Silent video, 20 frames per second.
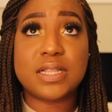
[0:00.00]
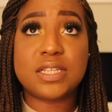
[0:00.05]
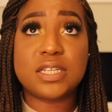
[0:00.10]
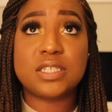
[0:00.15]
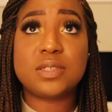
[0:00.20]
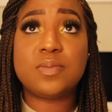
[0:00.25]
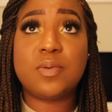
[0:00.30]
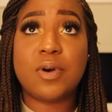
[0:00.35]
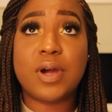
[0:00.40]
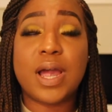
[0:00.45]
At
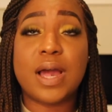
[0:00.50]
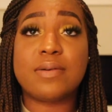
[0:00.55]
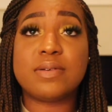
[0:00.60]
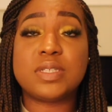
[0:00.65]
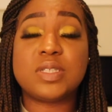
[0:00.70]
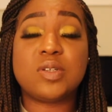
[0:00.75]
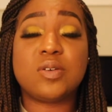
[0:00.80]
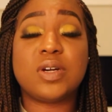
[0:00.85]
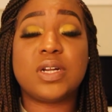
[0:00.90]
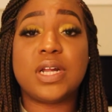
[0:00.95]
this point, I was
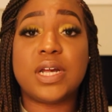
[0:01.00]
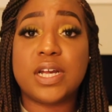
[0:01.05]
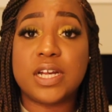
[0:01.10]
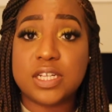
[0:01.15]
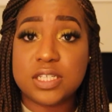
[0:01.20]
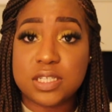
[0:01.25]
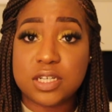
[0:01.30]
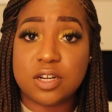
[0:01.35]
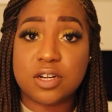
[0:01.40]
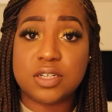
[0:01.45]
doing an
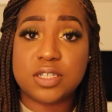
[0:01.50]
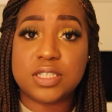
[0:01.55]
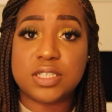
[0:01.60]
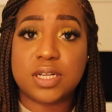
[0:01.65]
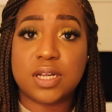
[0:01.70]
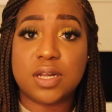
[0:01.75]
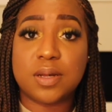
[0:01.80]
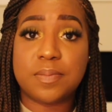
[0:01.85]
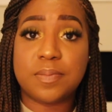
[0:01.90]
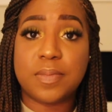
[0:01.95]

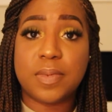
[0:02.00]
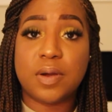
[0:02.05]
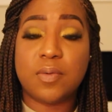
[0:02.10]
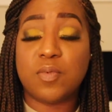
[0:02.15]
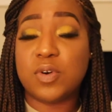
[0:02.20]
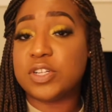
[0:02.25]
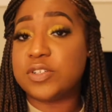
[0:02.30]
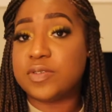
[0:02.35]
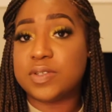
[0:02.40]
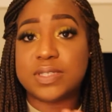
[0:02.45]
internship,
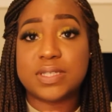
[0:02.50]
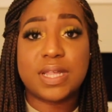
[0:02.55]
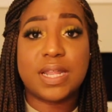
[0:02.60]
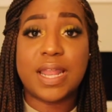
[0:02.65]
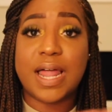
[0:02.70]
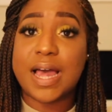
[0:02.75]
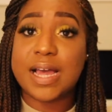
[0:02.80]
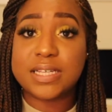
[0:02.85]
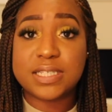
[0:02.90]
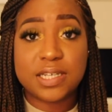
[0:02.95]
which was the
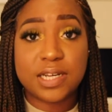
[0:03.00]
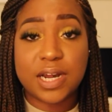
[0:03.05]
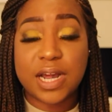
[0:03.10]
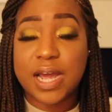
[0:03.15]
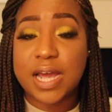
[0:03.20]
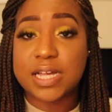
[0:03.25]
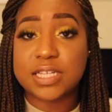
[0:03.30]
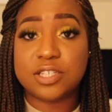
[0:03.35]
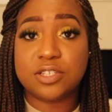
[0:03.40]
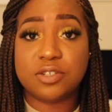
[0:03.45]
last thing I
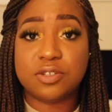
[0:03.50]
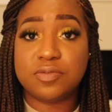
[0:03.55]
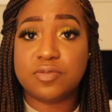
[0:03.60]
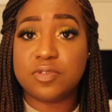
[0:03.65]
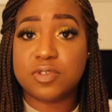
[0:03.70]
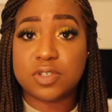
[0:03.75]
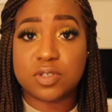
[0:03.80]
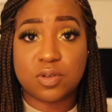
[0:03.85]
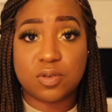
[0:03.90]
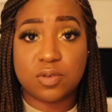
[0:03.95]
had to do
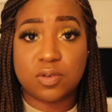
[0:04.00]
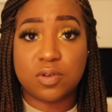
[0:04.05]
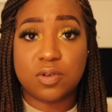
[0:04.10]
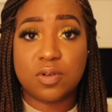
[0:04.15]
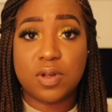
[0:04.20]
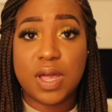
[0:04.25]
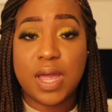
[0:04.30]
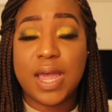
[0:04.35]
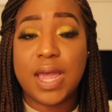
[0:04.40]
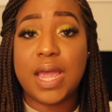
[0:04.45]
for
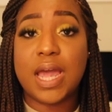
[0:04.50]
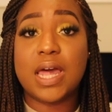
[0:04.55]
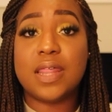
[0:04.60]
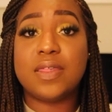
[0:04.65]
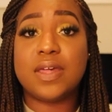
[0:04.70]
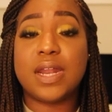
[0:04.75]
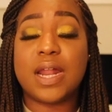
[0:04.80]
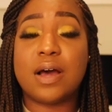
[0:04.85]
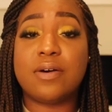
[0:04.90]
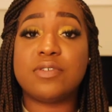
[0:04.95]
school. And
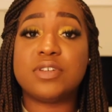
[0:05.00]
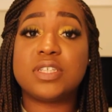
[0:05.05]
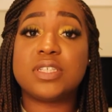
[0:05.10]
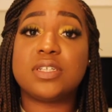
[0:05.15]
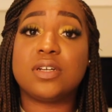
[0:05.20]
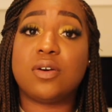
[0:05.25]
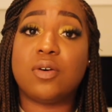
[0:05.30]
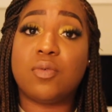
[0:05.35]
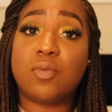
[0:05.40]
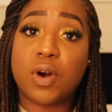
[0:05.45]
then I was
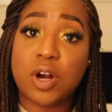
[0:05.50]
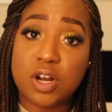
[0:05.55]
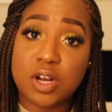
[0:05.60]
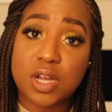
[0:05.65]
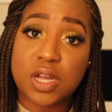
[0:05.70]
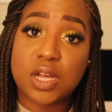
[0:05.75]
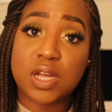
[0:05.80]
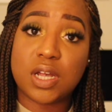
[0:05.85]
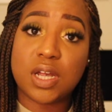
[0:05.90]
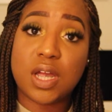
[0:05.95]
still
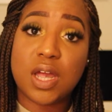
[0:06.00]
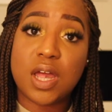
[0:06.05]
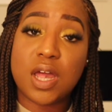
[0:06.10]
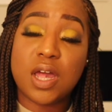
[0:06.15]
working.